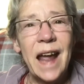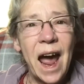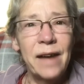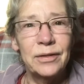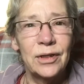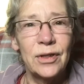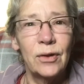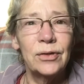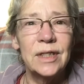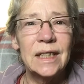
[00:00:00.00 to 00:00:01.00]
after
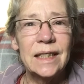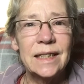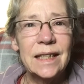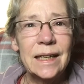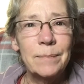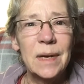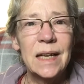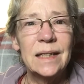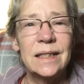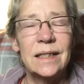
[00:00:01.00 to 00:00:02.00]
those 16
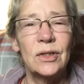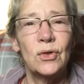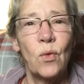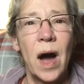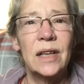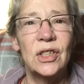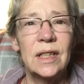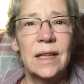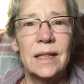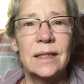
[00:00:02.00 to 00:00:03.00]
minutes still watching
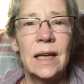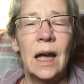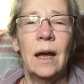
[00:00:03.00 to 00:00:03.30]
this?